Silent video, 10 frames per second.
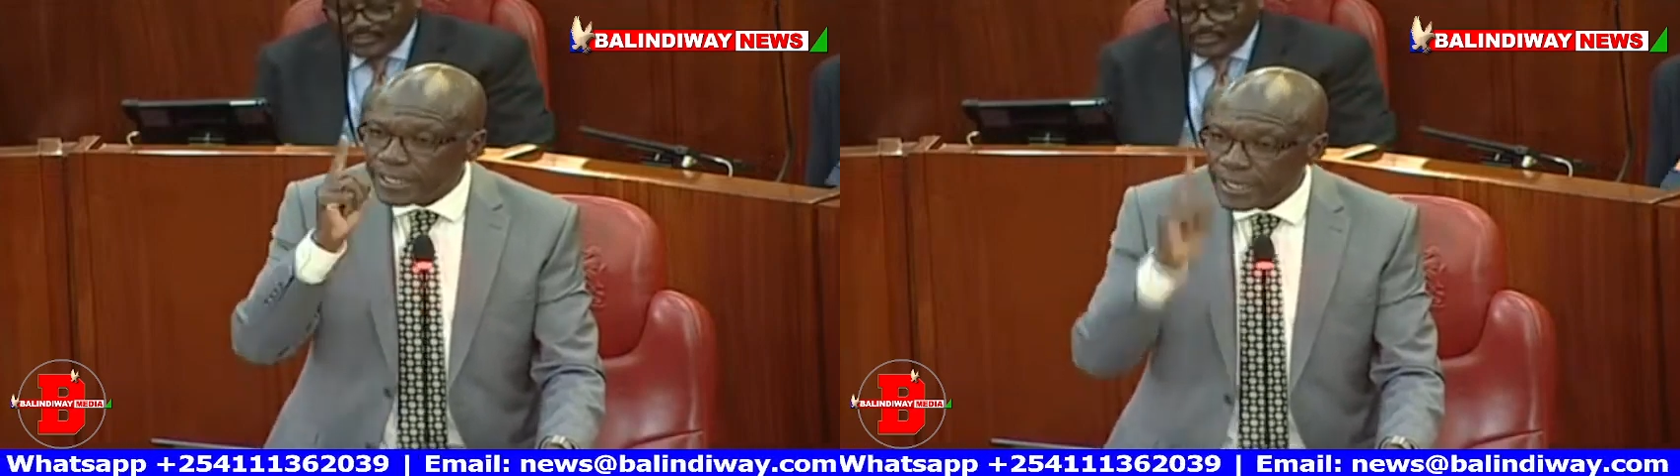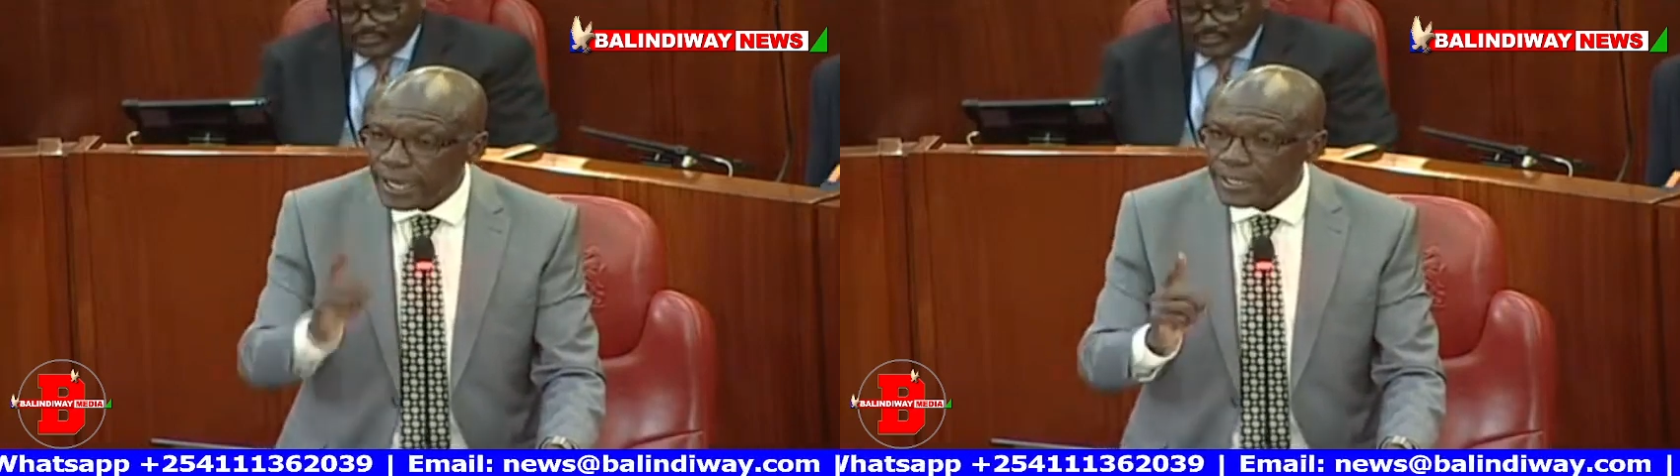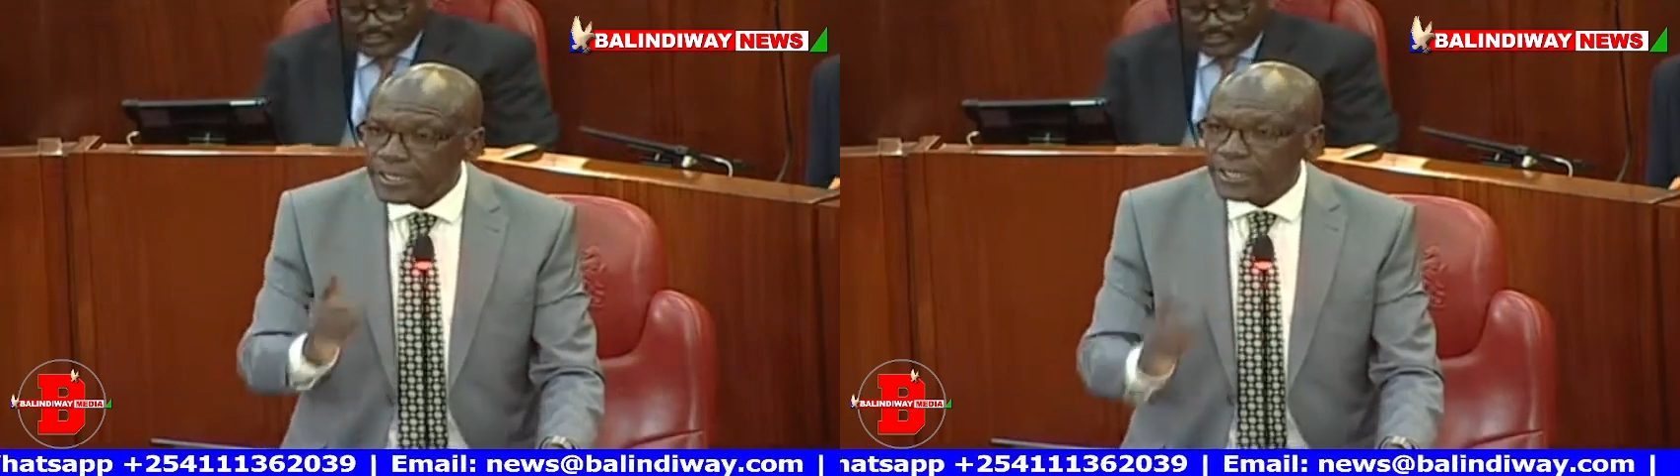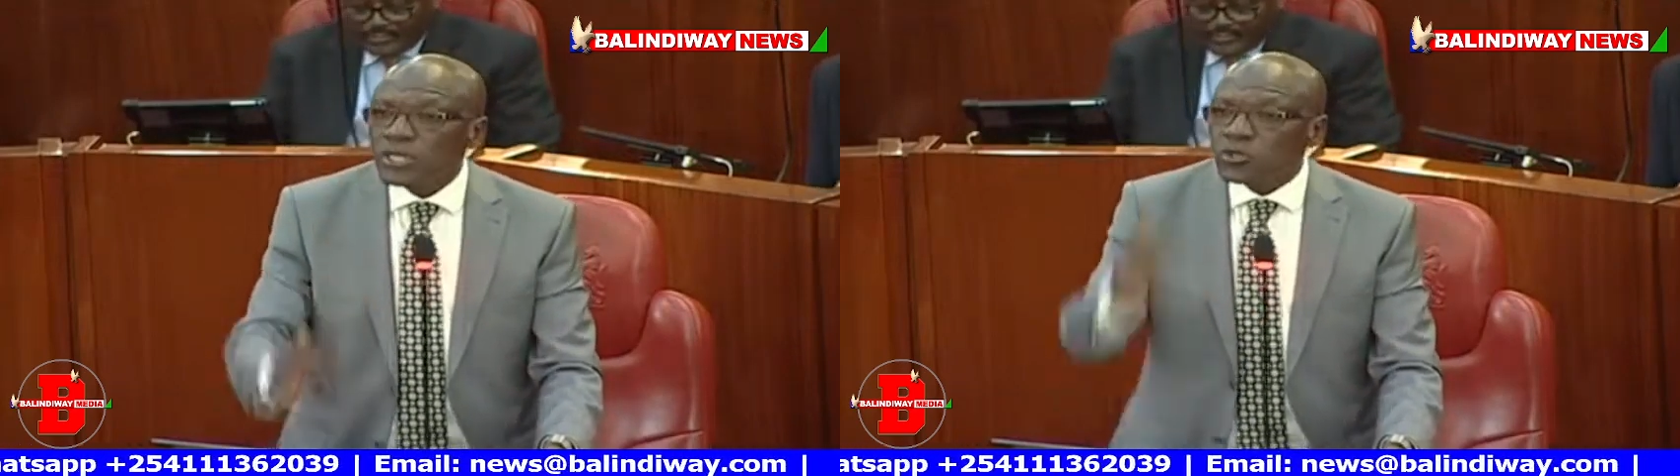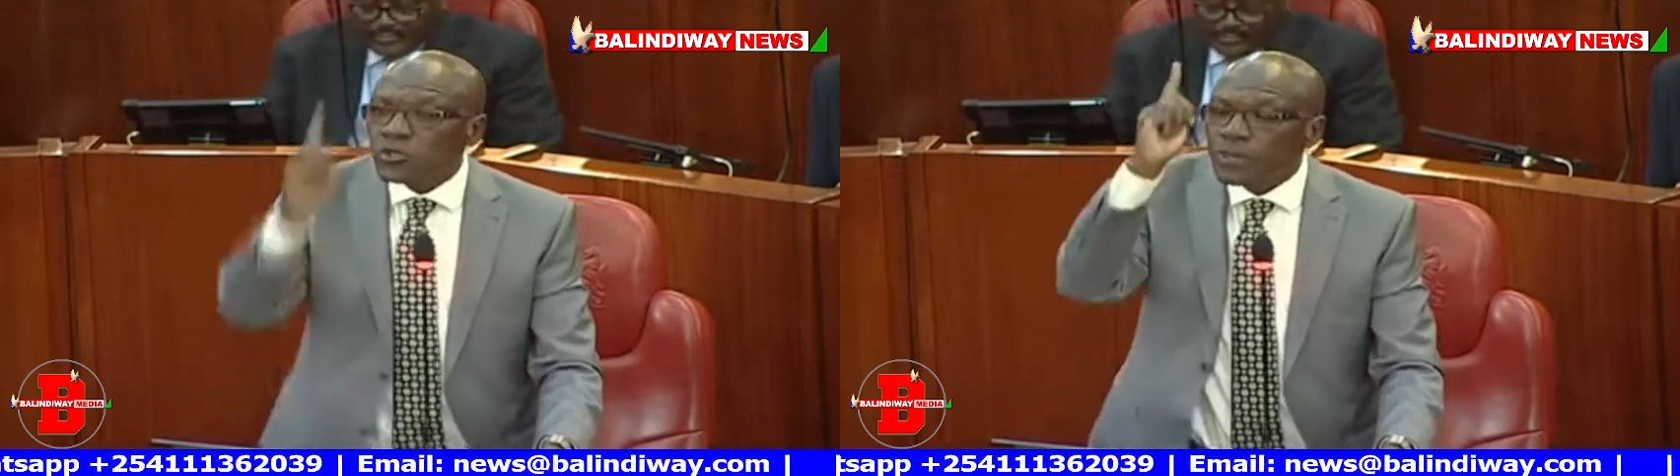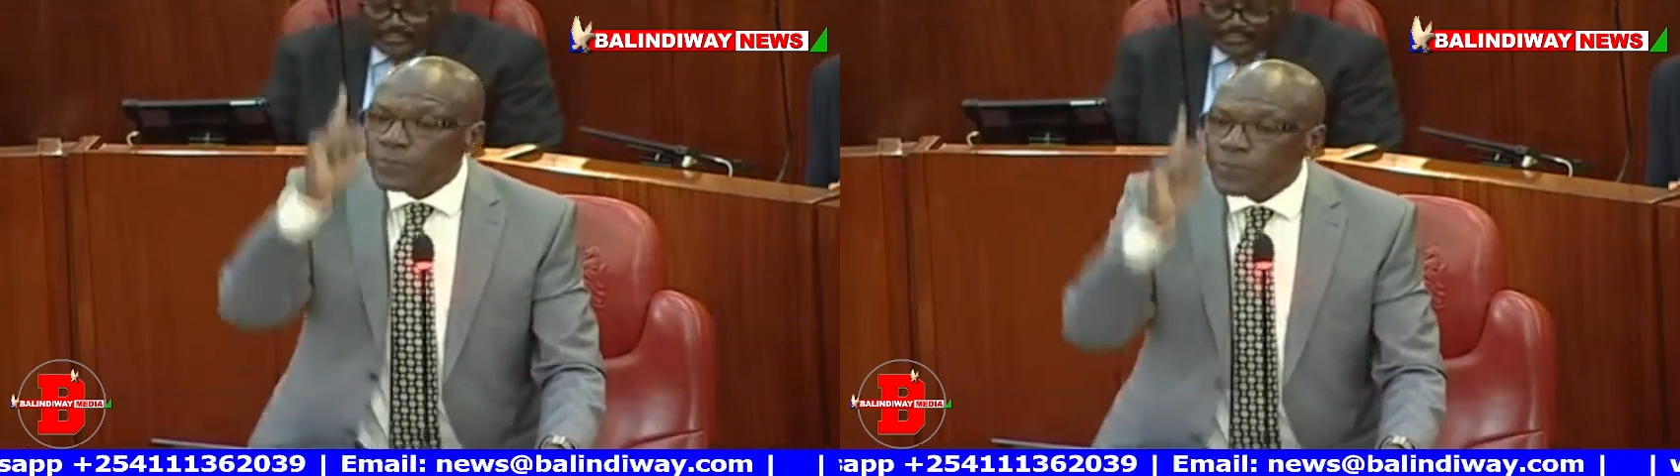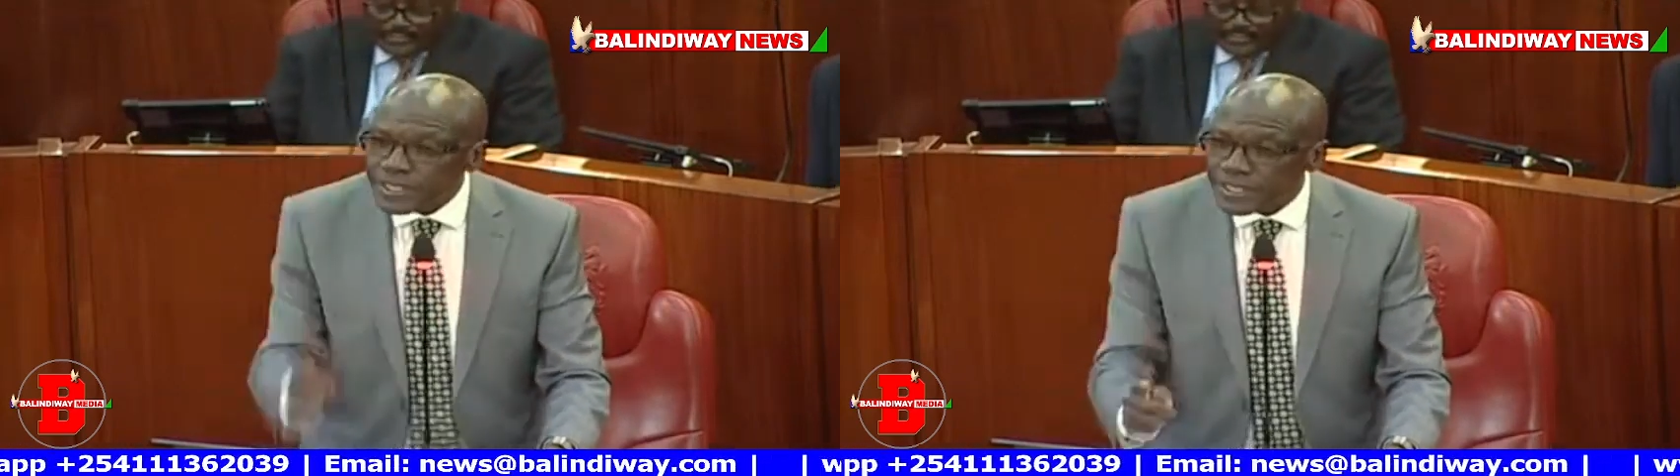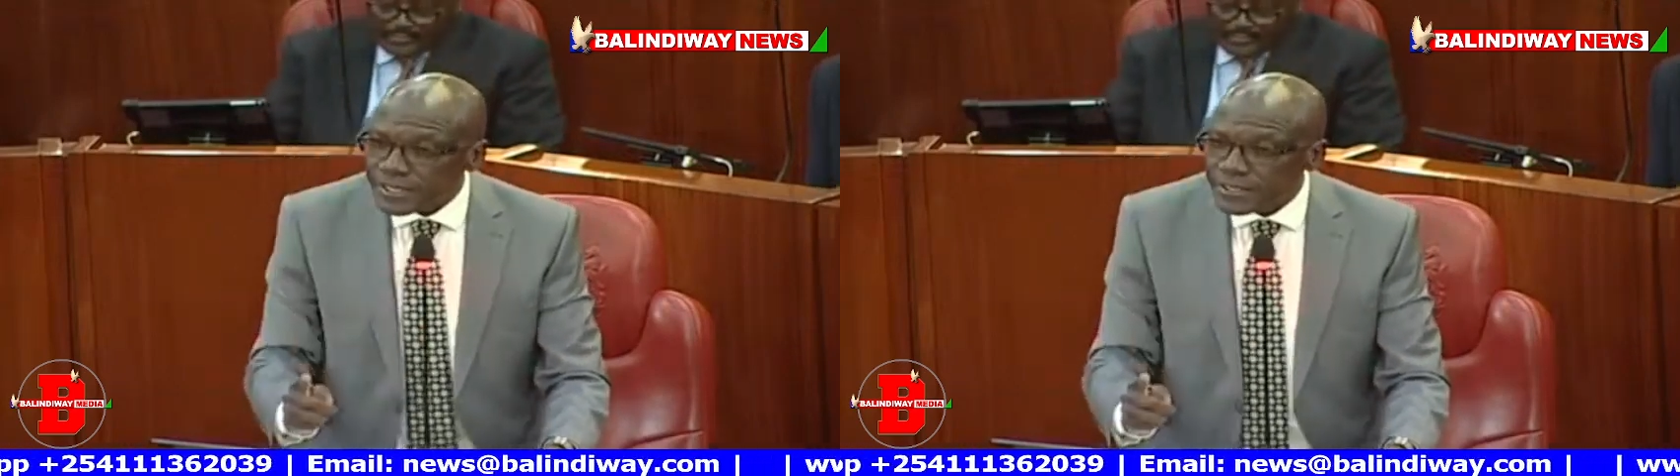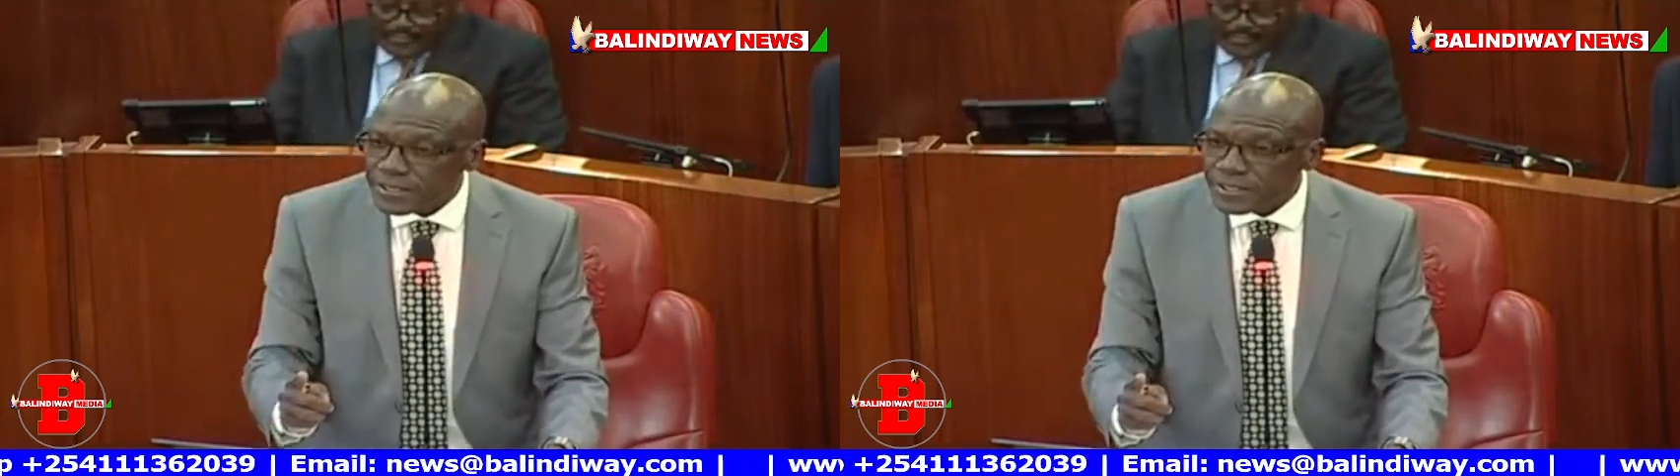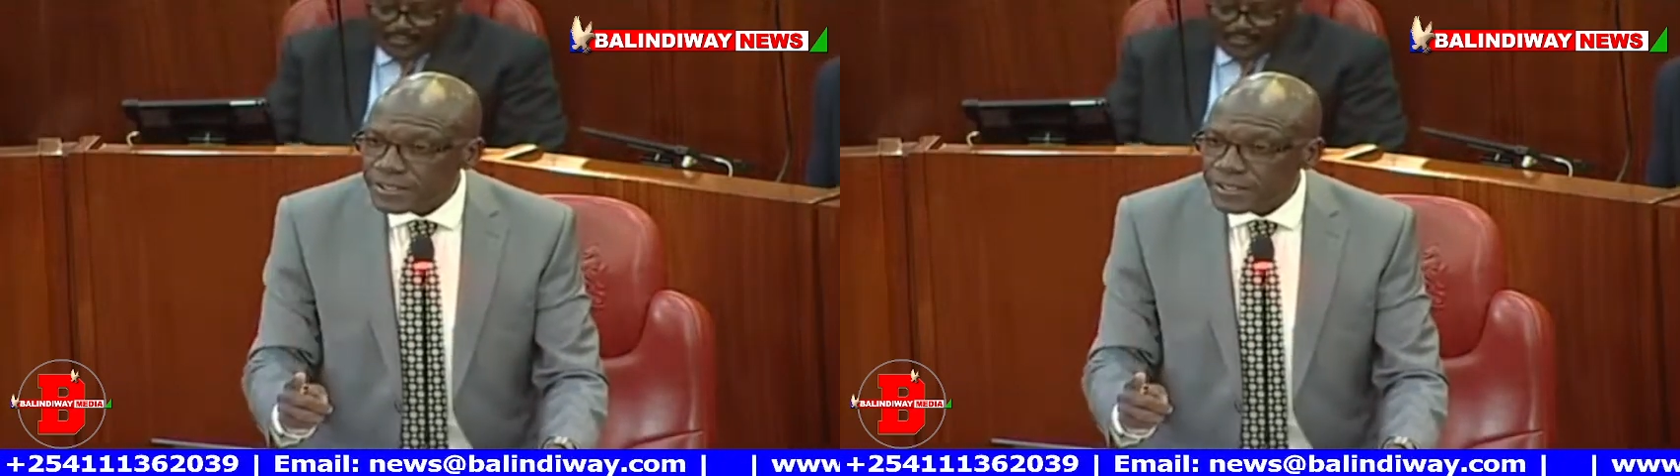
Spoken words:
here to the President